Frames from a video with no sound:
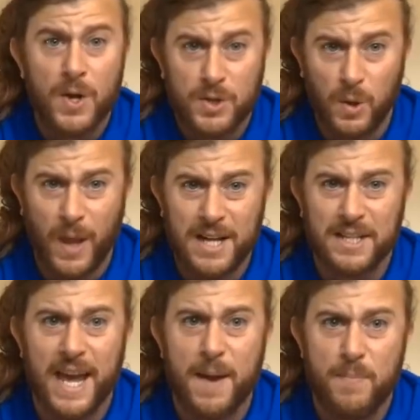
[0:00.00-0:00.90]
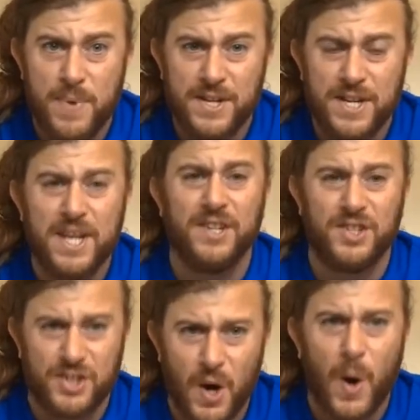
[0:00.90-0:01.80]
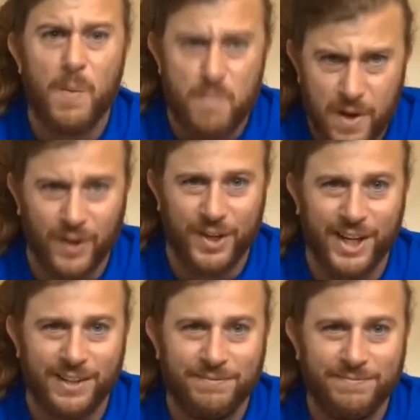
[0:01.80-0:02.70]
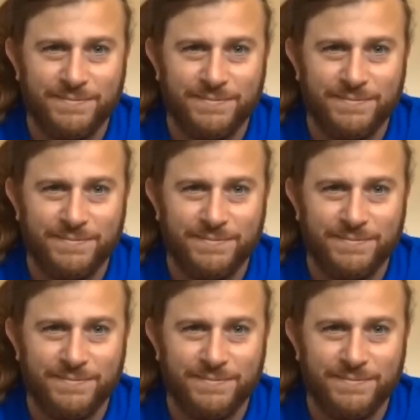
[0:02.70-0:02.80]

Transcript: So let's get busy and start building.